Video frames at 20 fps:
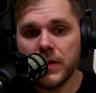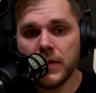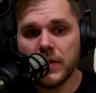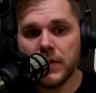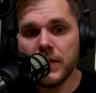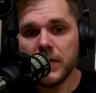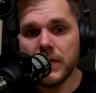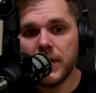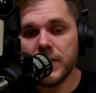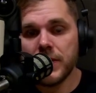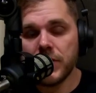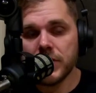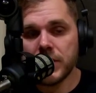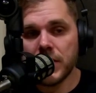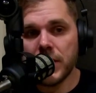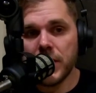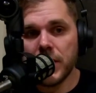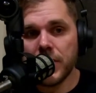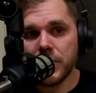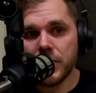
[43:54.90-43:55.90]
And there's
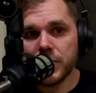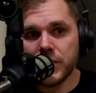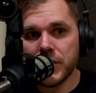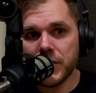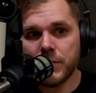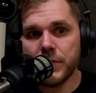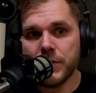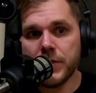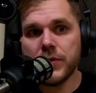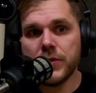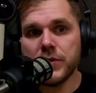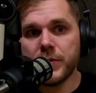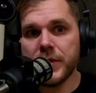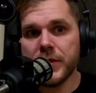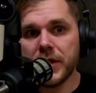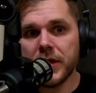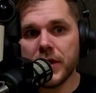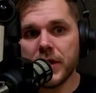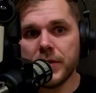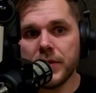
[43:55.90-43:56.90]
another gentleman who's been
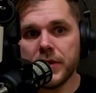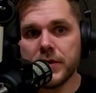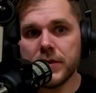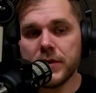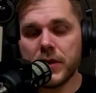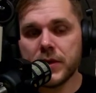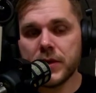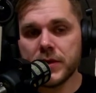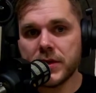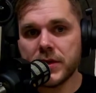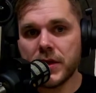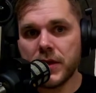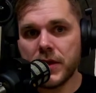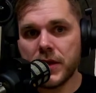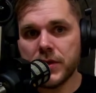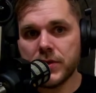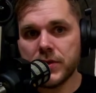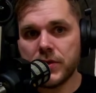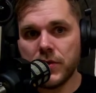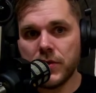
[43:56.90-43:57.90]
coming on
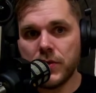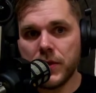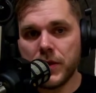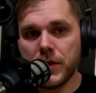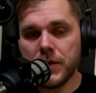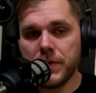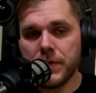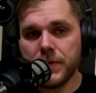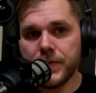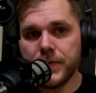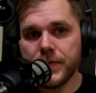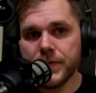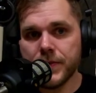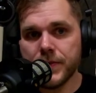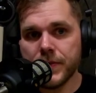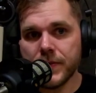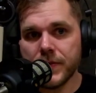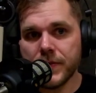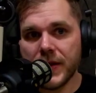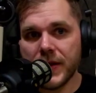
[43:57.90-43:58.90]
Sundays who
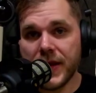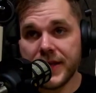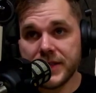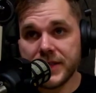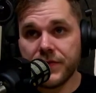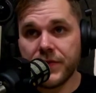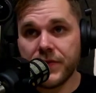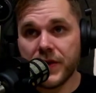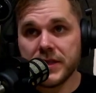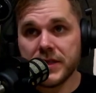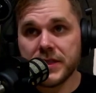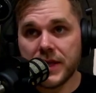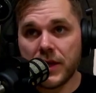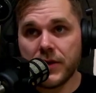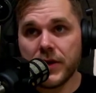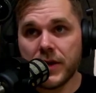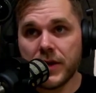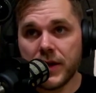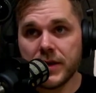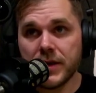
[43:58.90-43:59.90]
has a fight Saturday
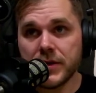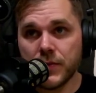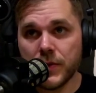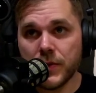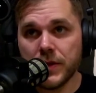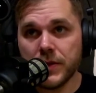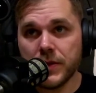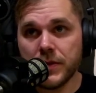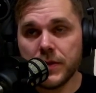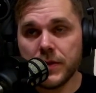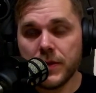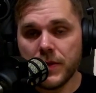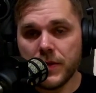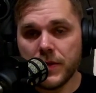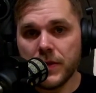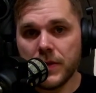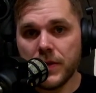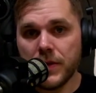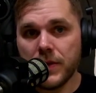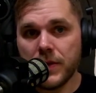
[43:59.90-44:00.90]
night as well.
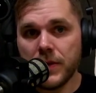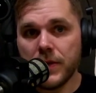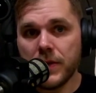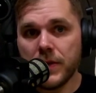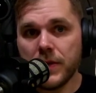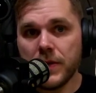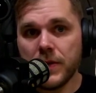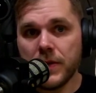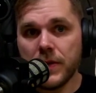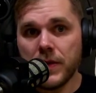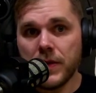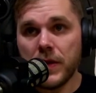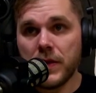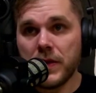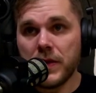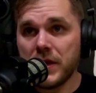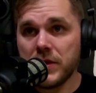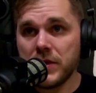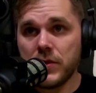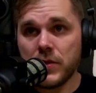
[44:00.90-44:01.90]
And
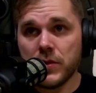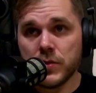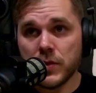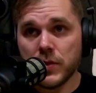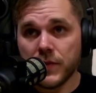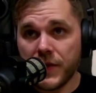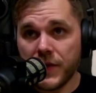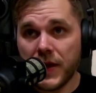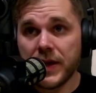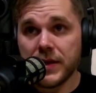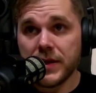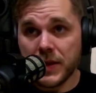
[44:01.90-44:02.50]
these dudes were fighting, like,